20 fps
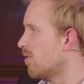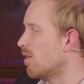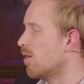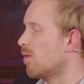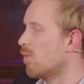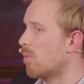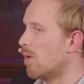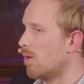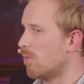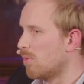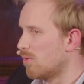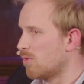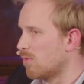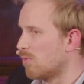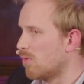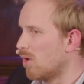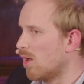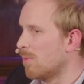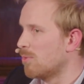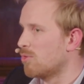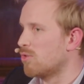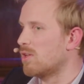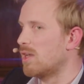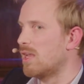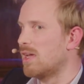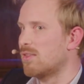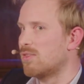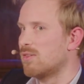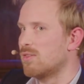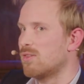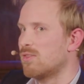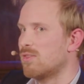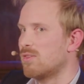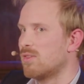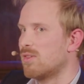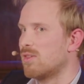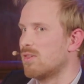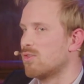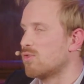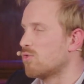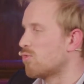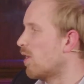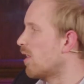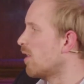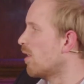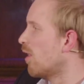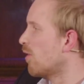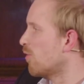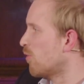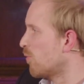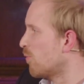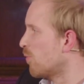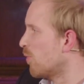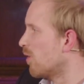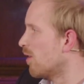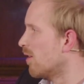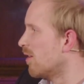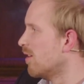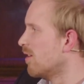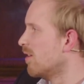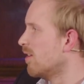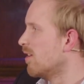You know, one was of garbage collectors, strike lasted for